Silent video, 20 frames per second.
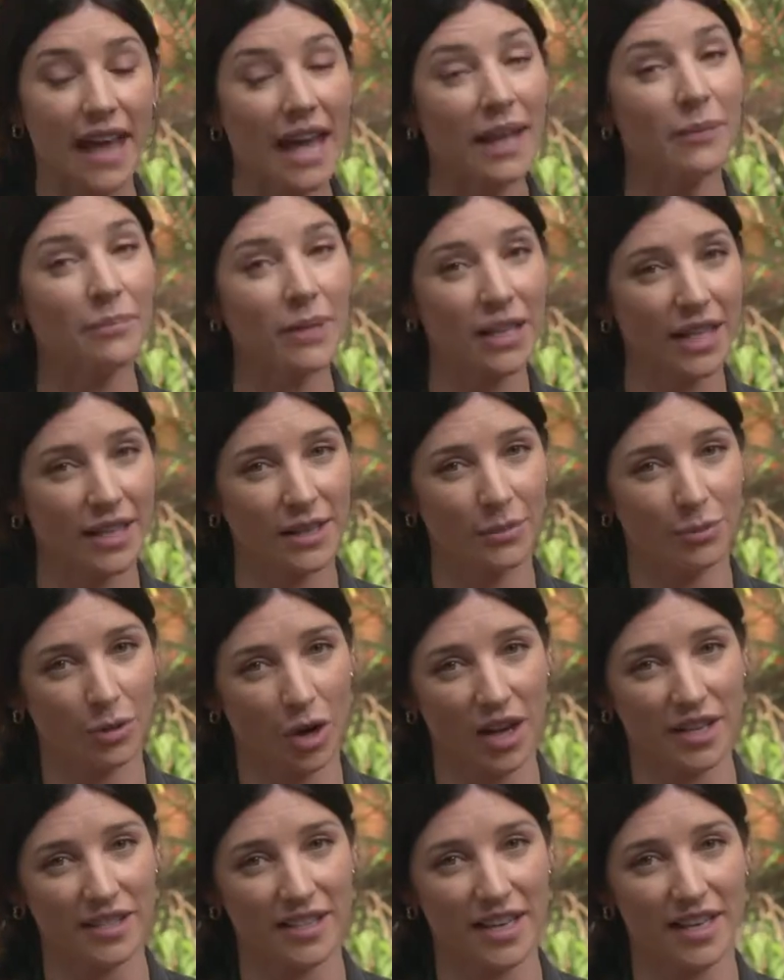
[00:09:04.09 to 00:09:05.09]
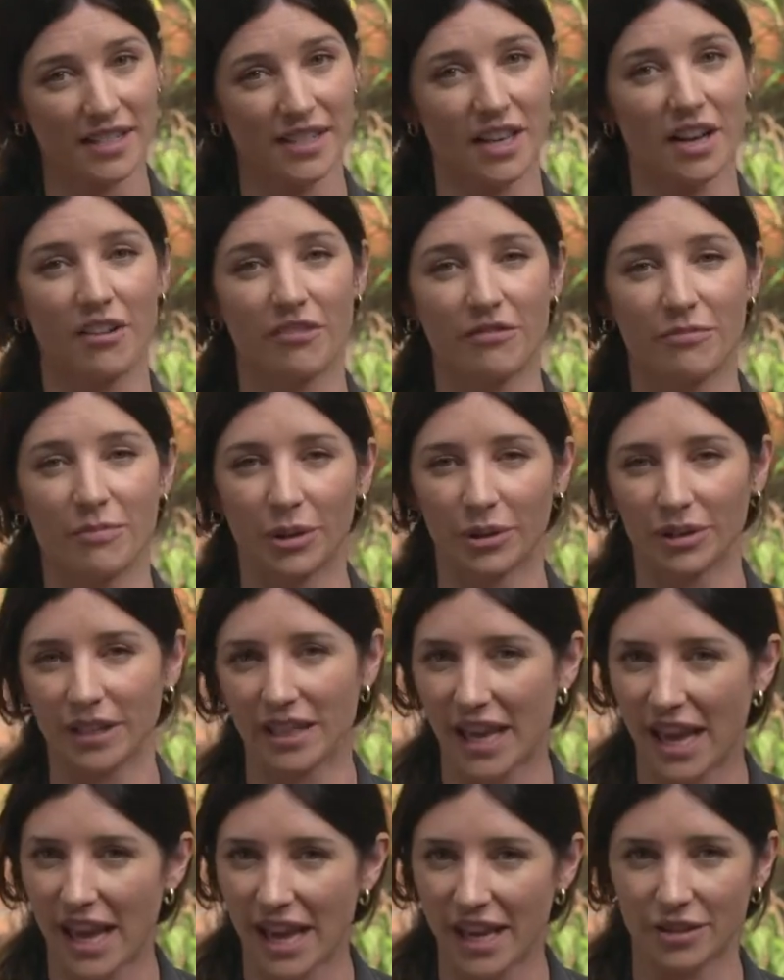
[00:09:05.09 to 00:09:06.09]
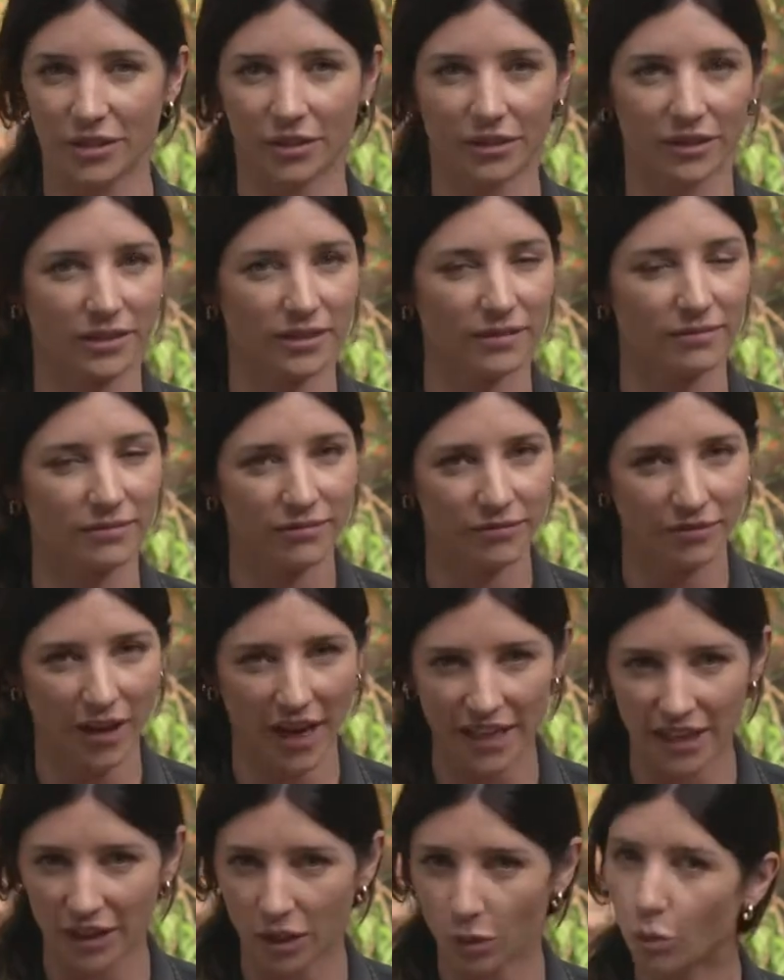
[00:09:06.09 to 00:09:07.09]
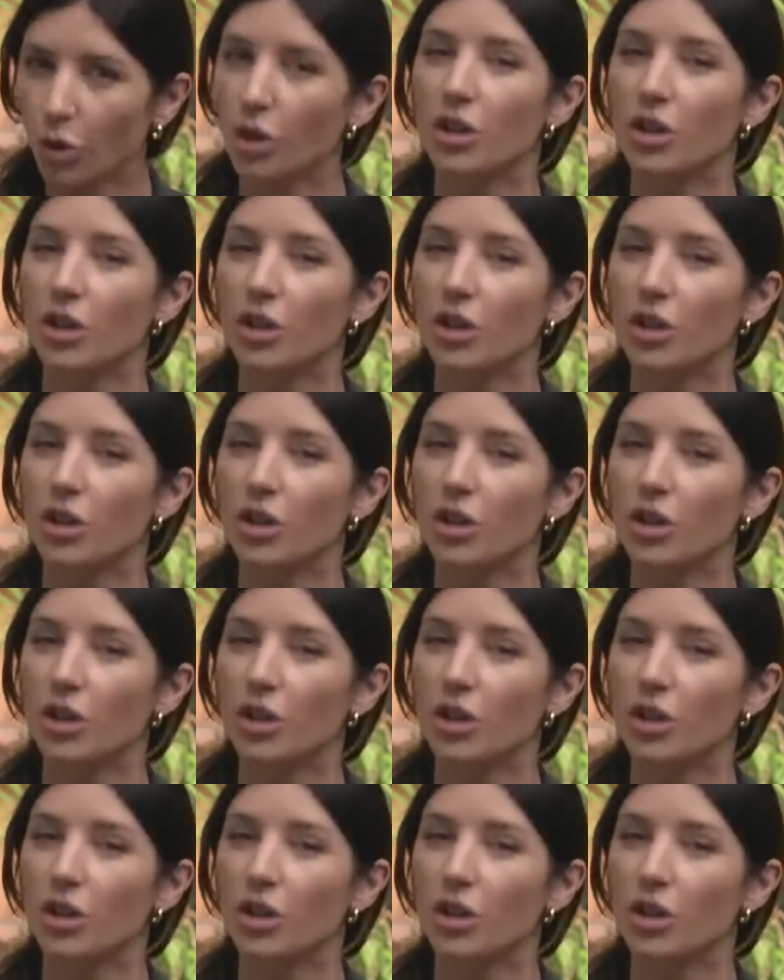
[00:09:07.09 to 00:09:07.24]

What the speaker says: Then begin the process of building a handle, finding the